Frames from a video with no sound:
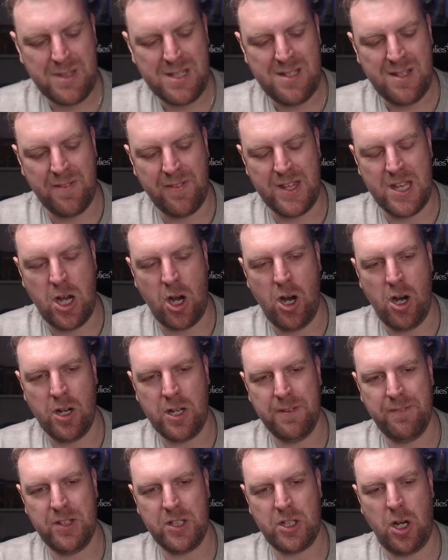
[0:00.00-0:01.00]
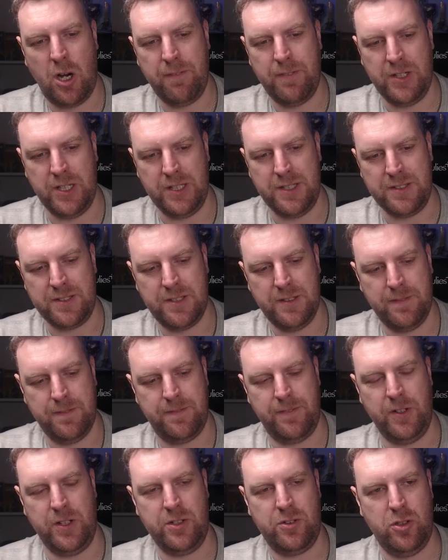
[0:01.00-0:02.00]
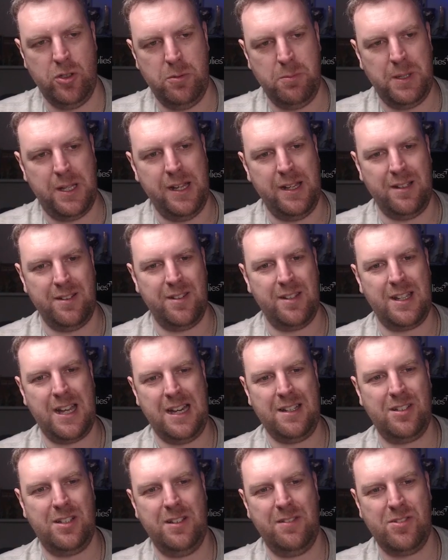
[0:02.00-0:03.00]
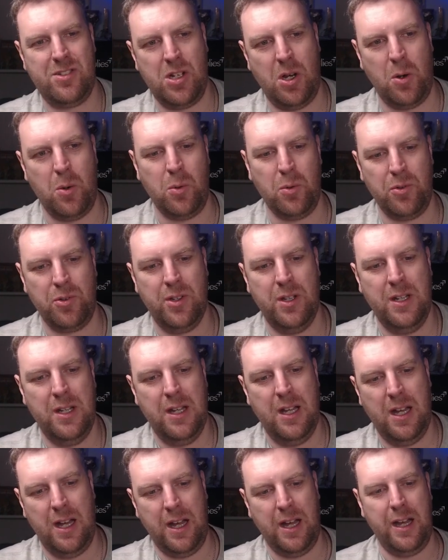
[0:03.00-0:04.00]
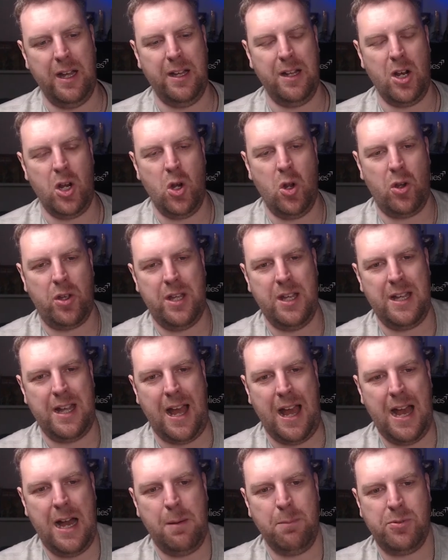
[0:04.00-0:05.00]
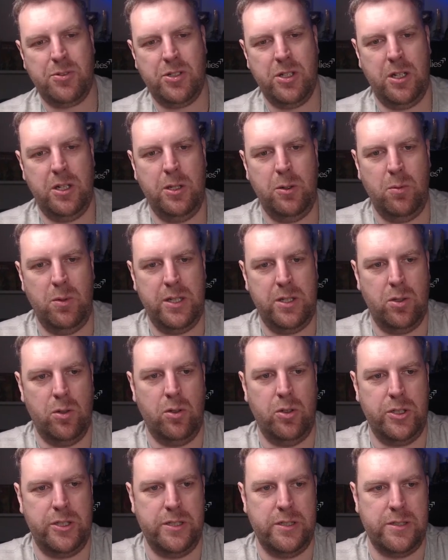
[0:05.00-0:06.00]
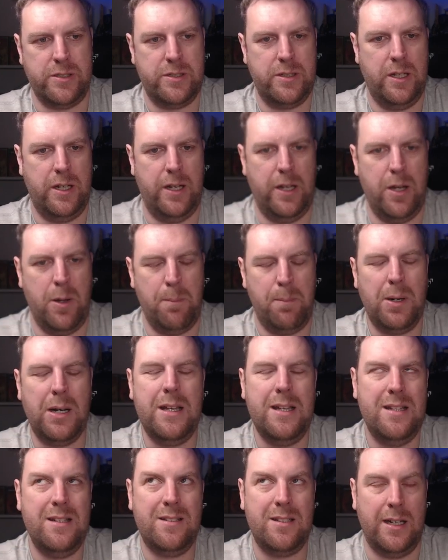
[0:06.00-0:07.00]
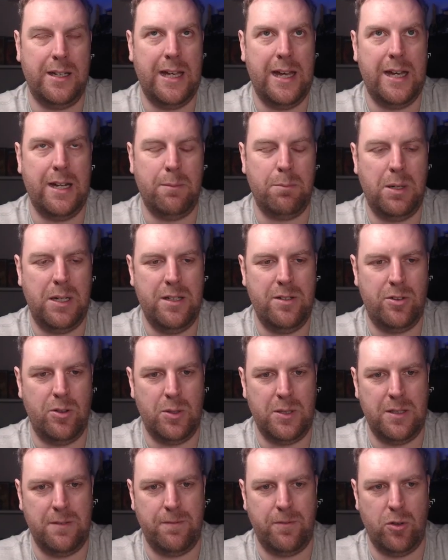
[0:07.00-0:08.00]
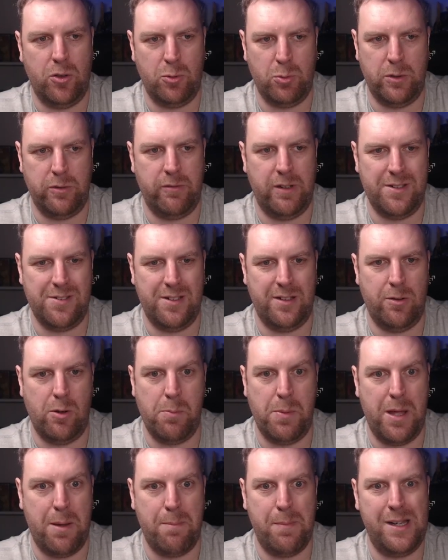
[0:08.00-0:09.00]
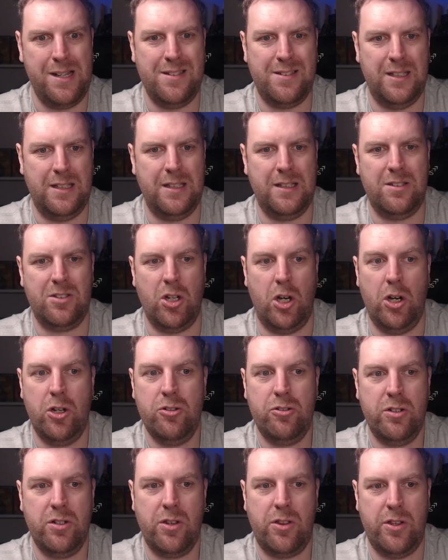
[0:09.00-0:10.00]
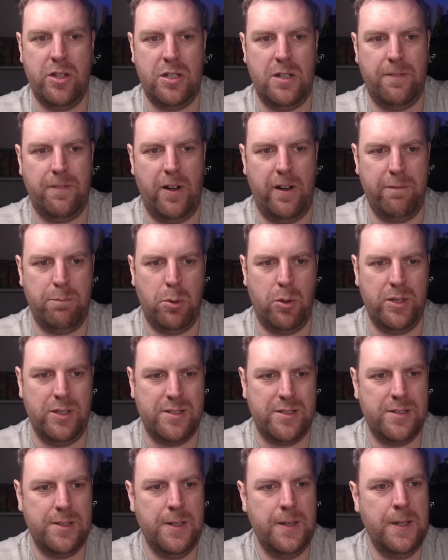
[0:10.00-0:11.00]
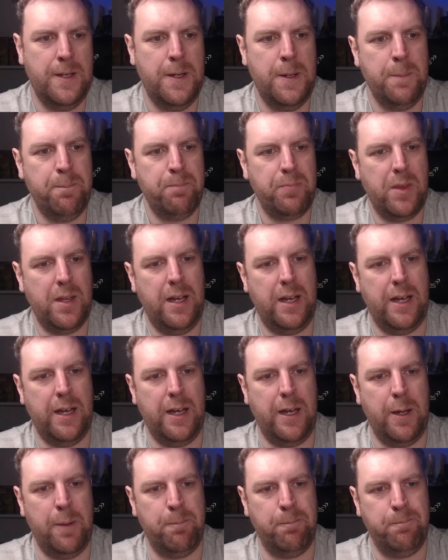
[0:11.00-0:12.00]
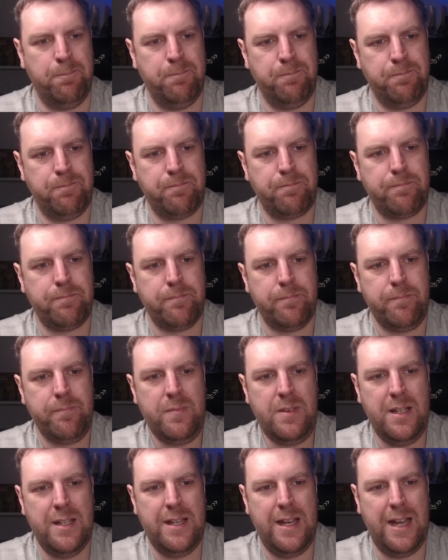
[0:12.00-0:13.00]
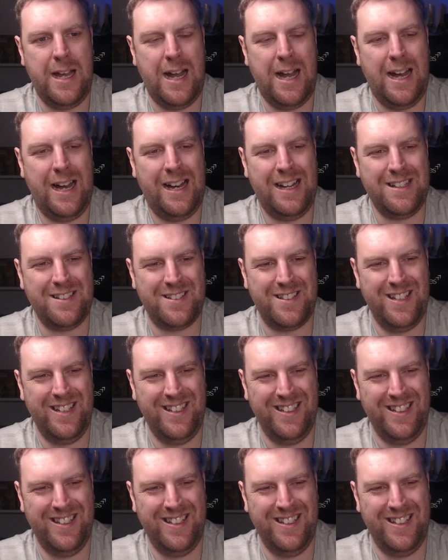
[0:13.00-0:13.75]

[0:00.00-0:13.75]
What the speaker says: The Ark of the Covenant for the Tomb Kings, the Casket of Souls, looking absolutely gorgeous. Please do it in 4-to-1 resin. It would be amazing. It's 135 points. It has